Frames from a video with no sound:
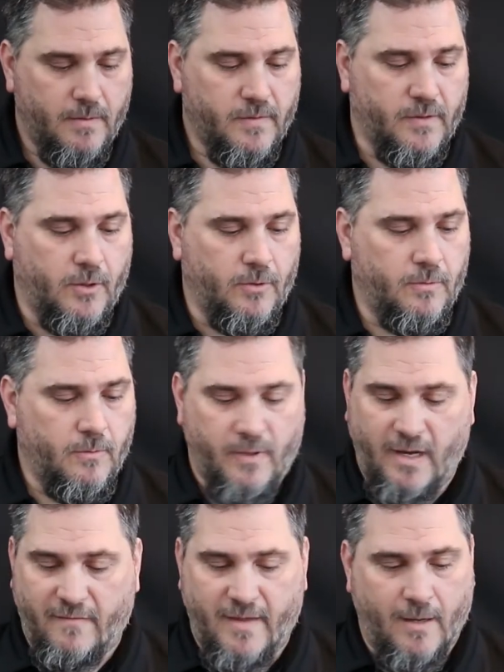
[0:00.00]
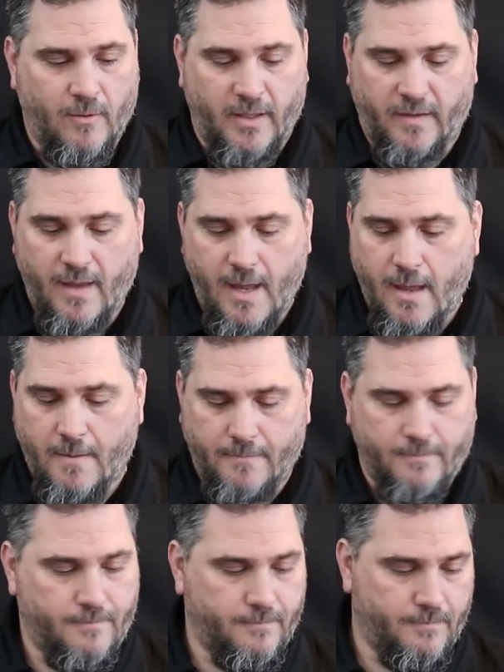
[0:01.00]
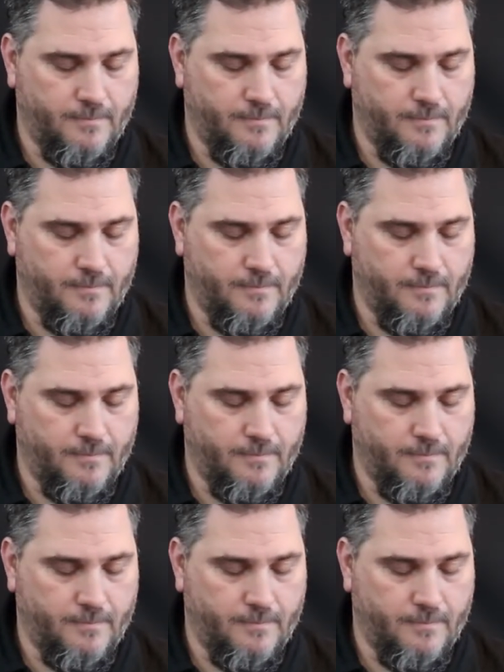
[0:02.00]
So we have that like that.